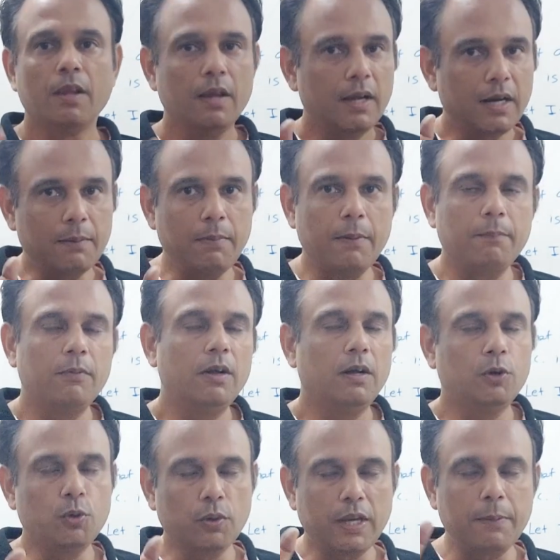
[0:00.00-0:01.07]

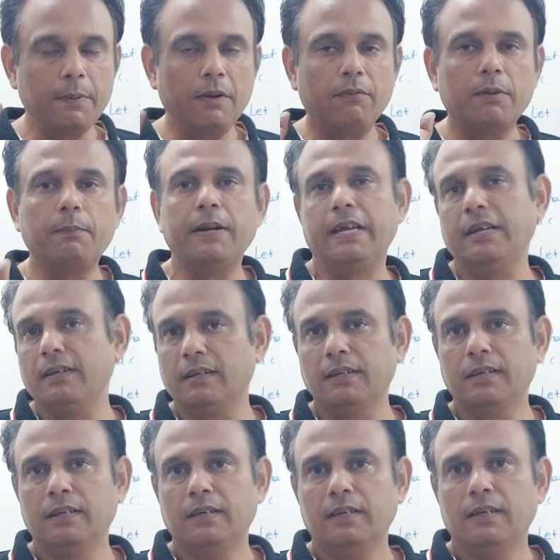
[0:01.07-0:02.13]
in our brain.
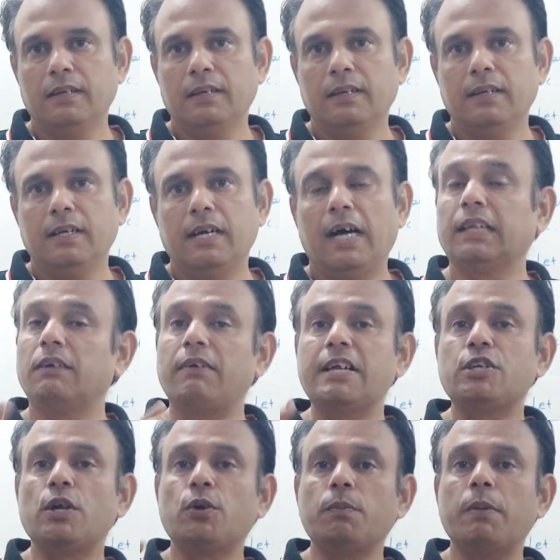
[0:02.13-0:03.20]
Otherwise
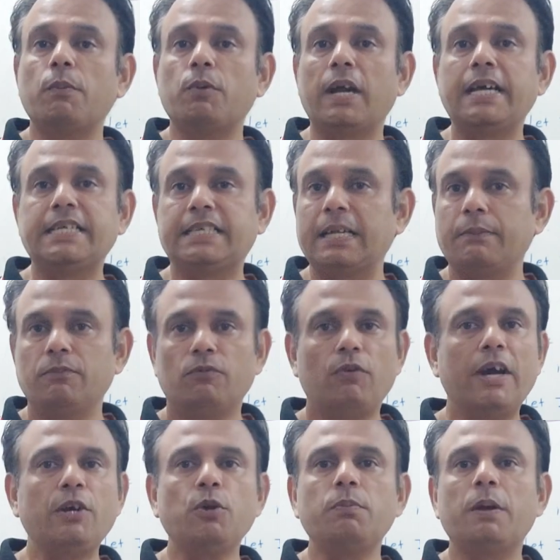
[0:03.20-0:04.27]
you have to memorize them.
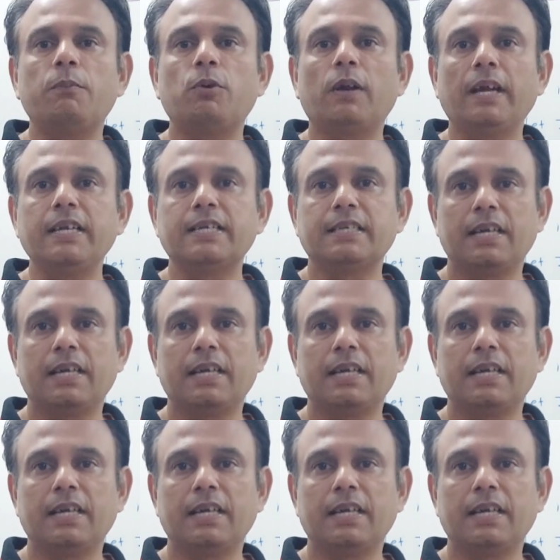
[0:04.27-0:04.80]
Why to memorize?